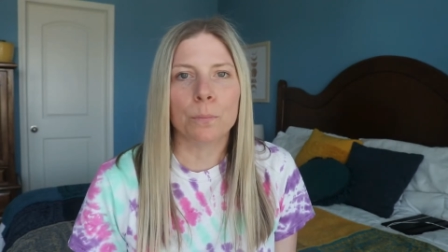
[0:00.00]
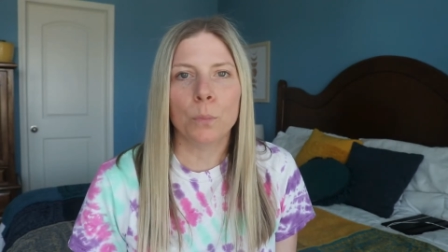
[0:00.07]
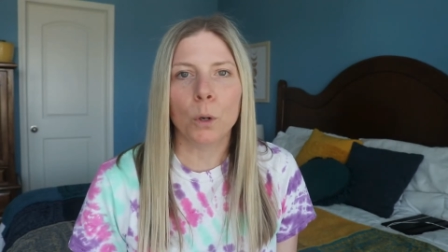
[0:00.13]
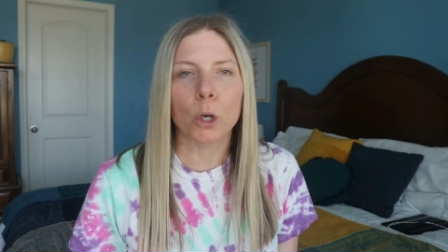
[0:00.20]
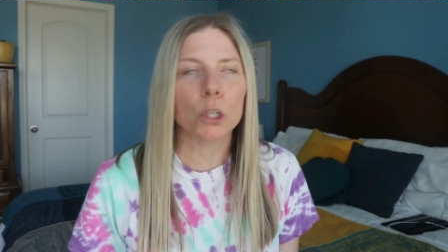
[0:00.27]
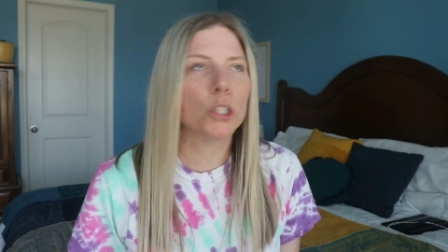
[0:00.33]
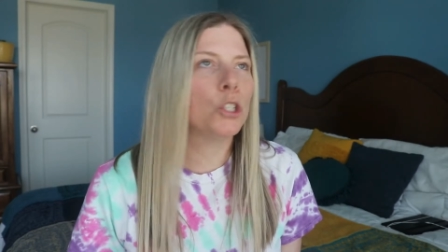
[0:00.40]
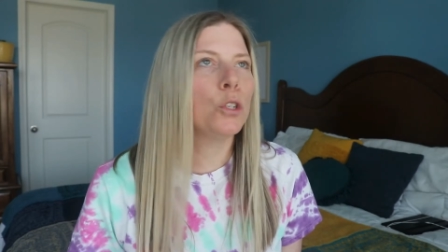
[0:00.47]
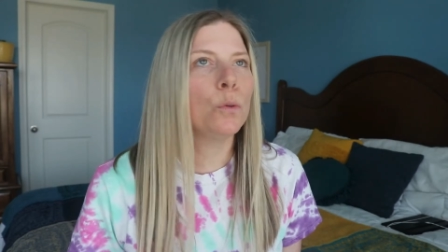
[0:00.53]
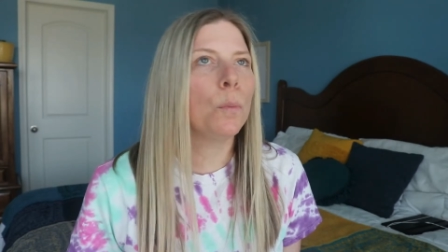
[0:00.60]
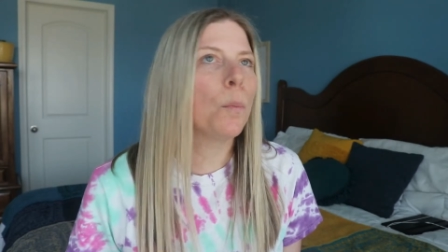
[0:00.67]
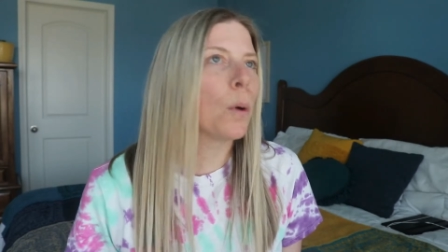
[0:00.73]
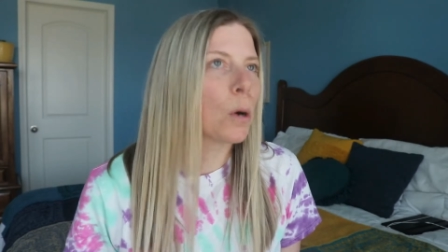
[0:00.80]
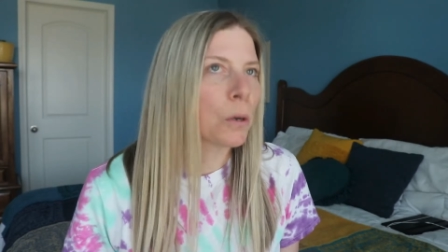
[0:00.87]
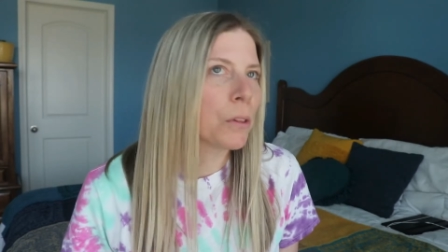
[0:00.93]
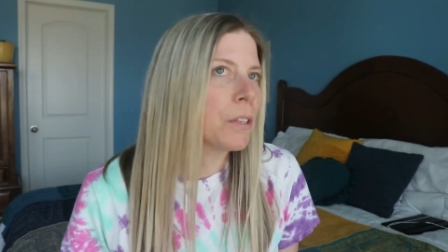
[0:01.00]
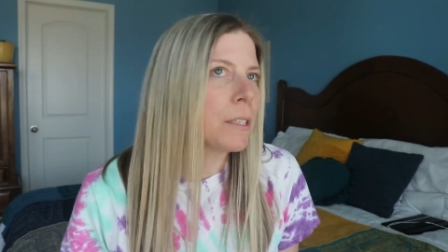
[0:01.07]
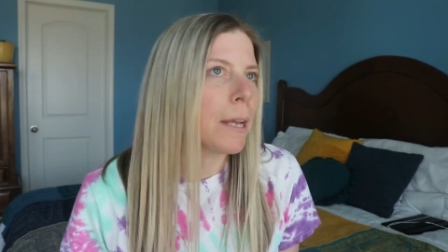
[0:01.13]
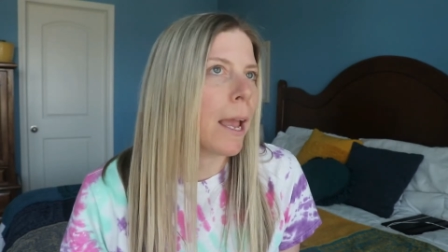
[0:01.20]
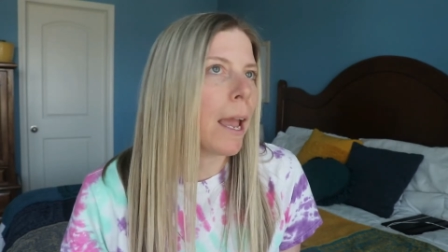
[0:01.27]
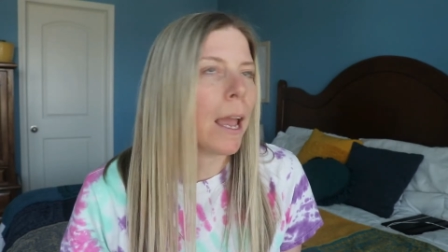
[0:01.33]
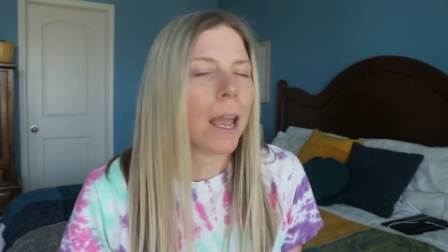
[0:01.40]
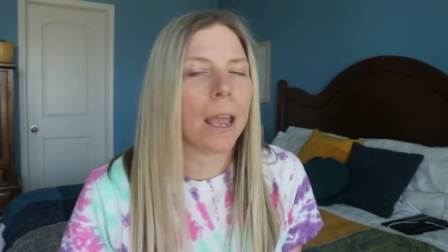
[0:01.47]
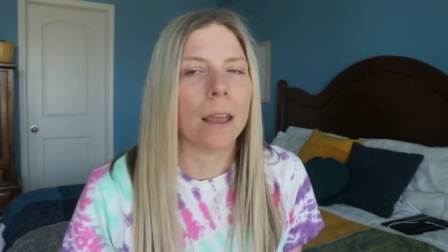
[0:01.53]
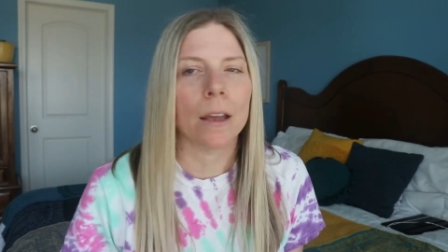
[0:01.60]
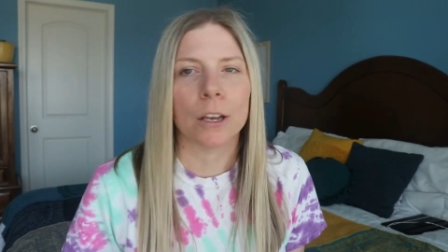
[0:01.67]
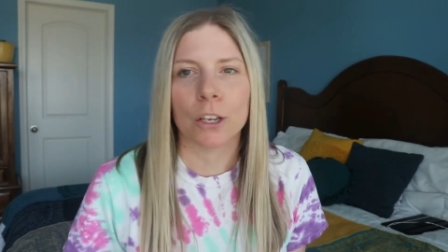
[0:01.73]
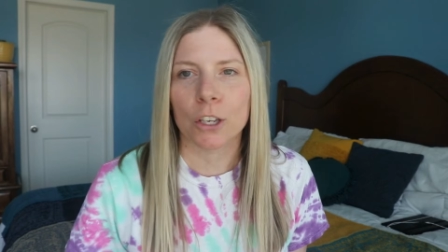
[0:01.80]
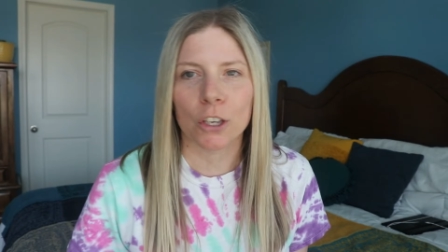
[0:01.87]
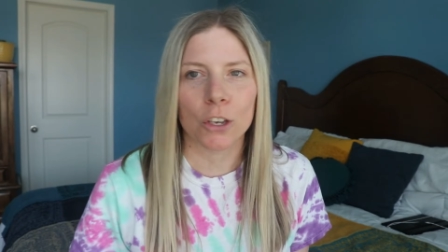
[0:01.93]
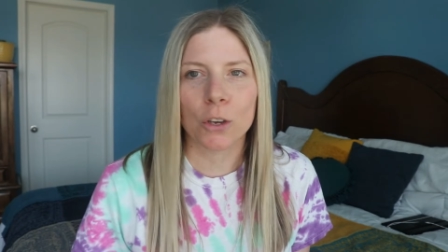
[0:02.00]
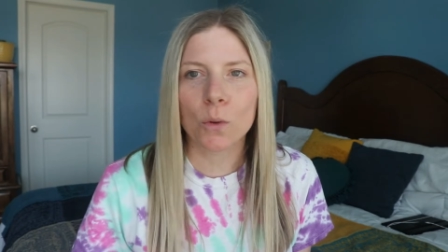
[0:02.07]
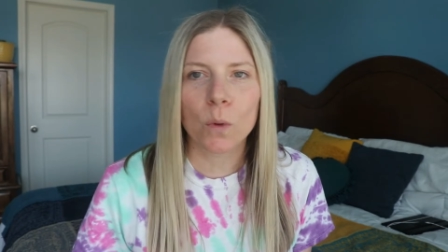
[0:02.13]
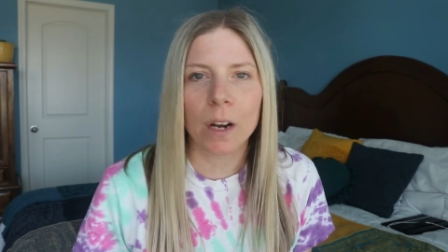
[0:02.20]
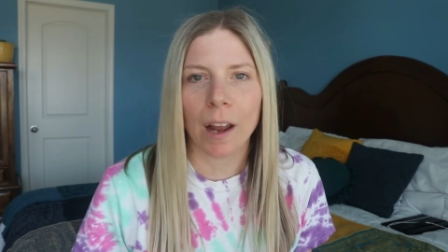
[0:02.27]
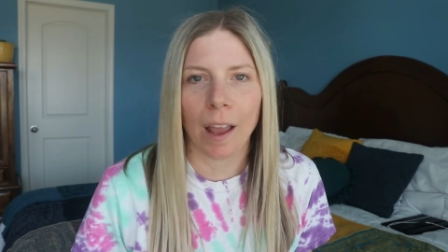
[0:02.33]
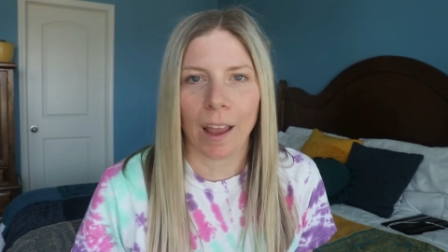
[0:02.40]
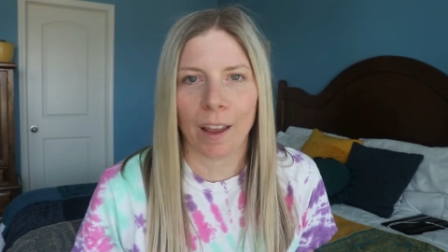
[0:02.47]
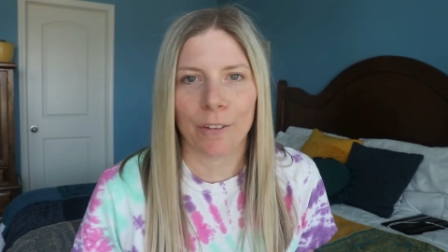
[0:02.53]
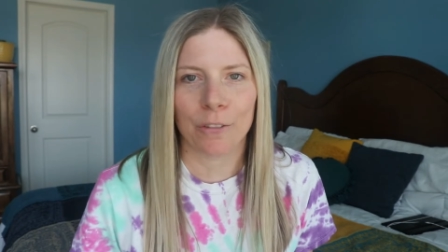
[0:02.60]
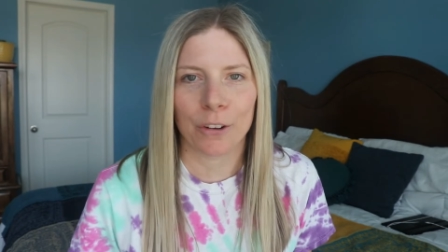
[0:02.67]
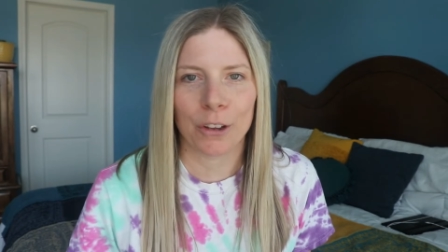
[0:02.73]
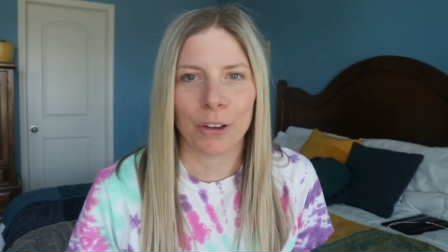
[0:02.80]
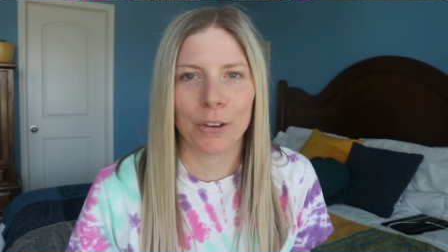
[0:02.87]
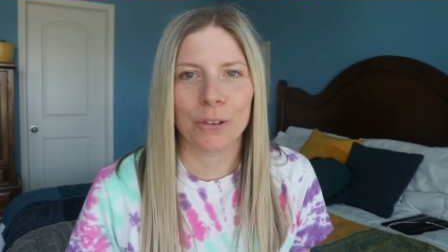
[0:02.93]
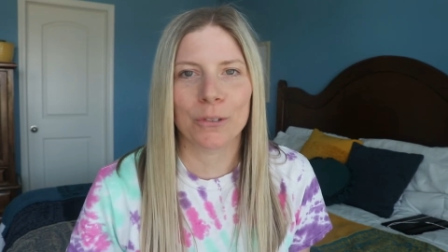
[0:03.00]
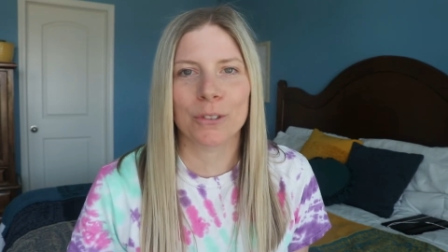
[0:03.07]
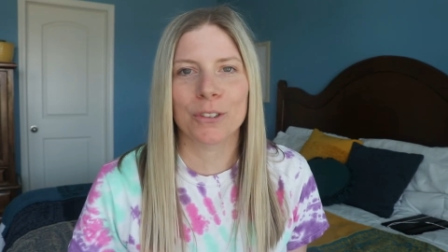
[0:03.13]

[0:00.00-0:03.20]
BookTube birthday Q&A for you.